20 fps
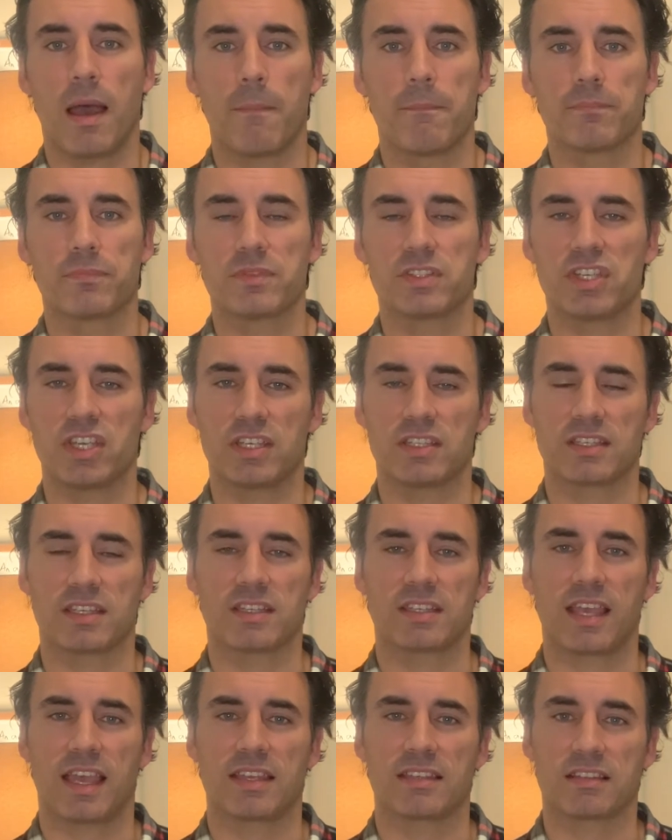
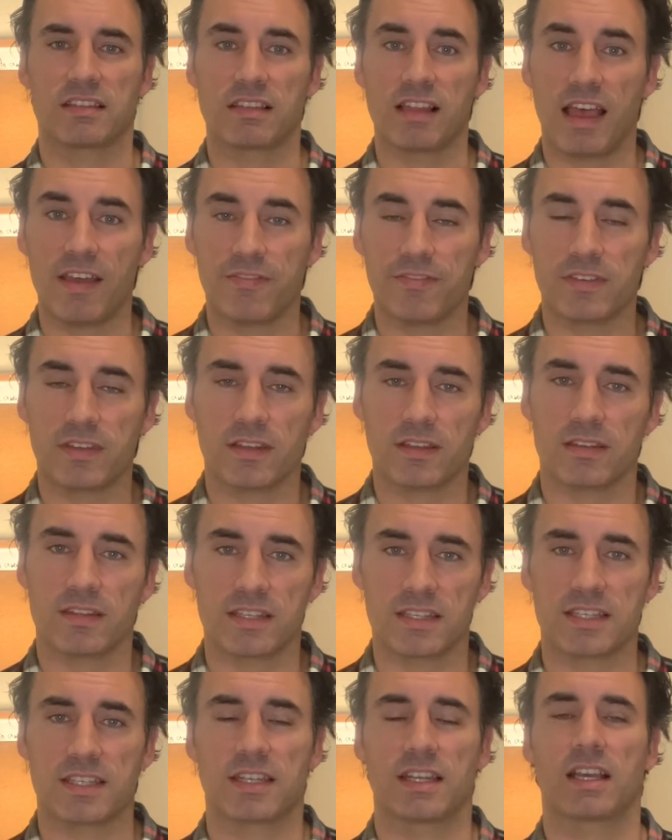Jesus has left the
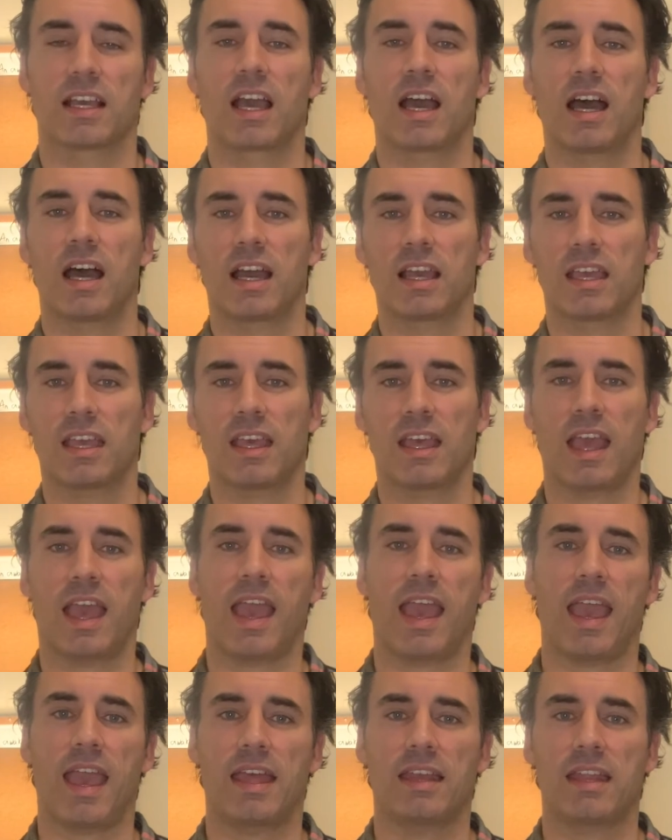synagogue
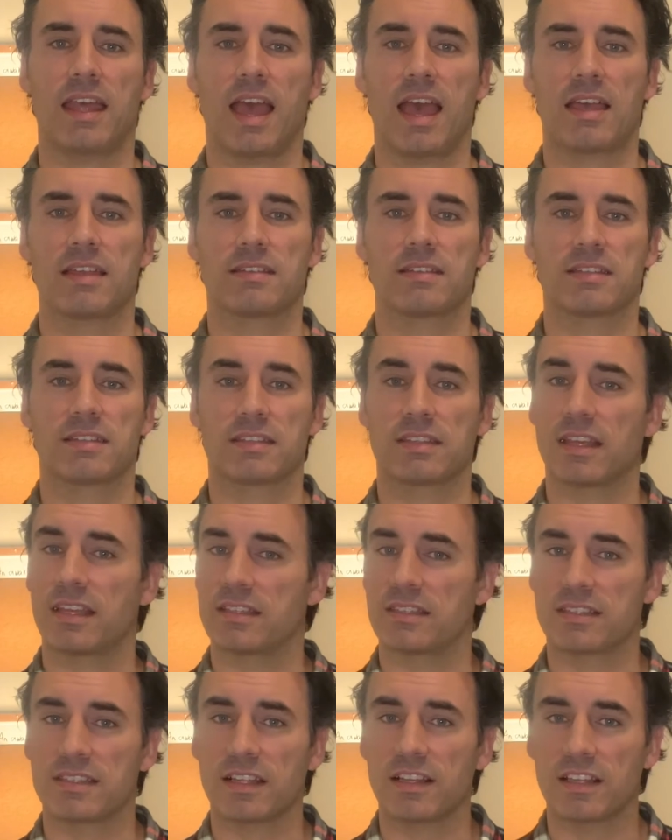and is
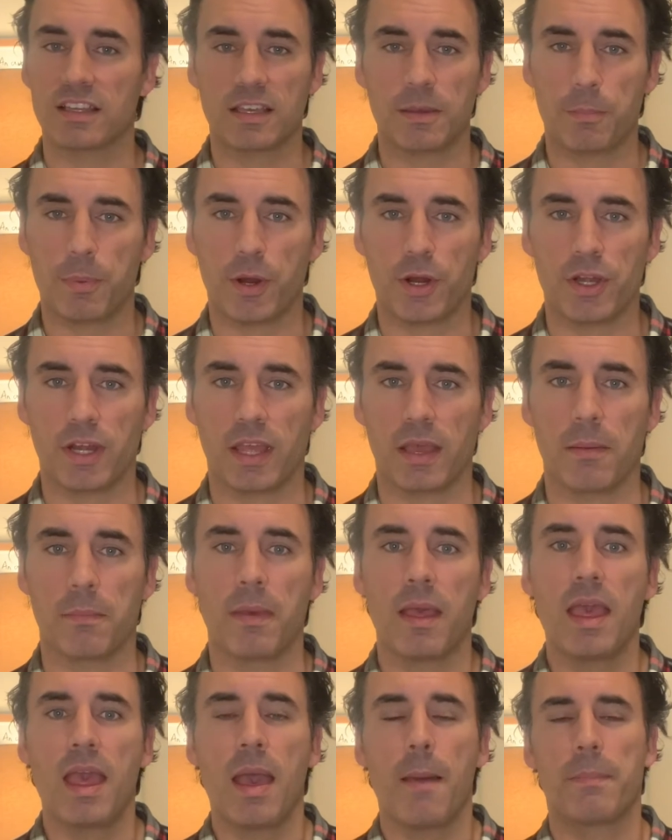still in Capernaum,
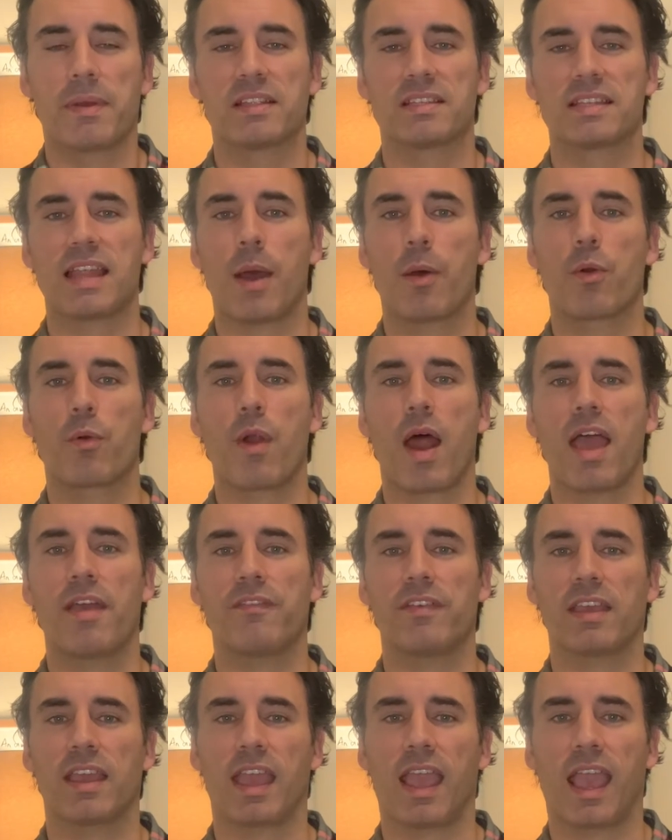but is now
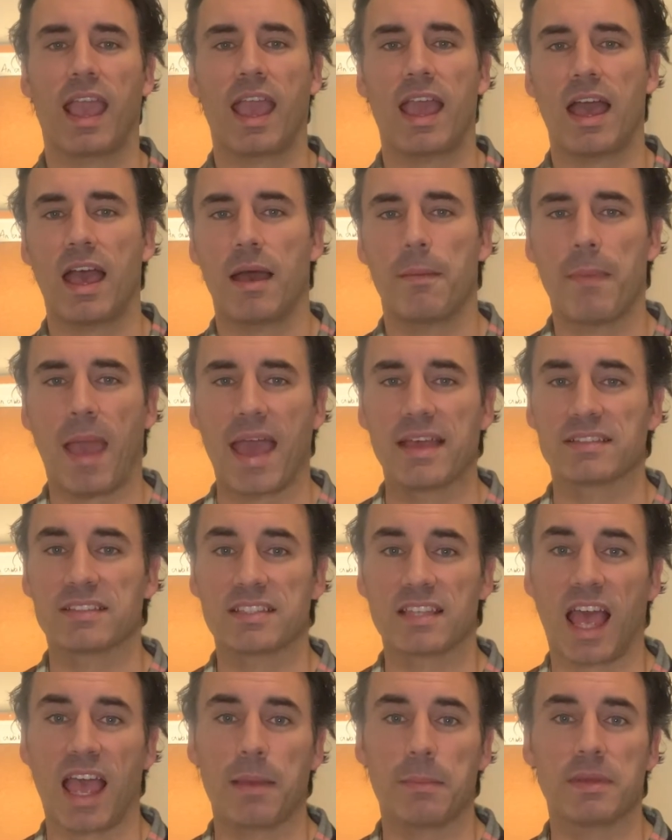arriving at
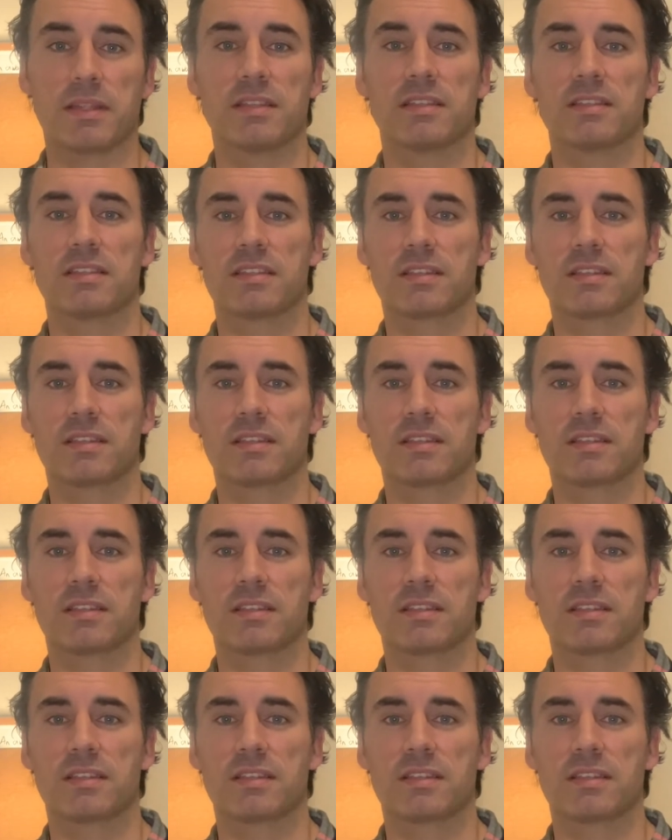Simon's